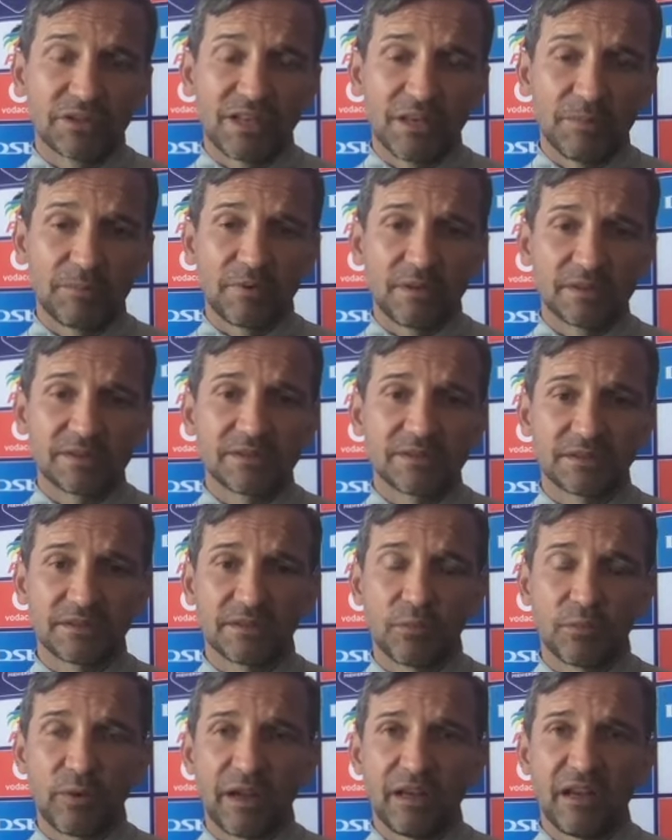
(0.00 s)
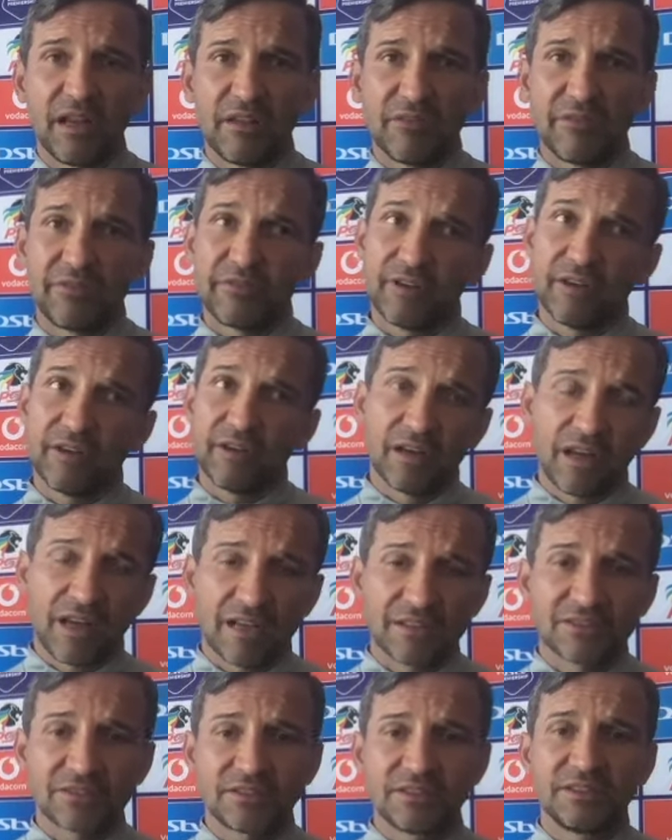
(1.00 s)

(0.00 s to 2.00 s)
keepers, Wayne have in the last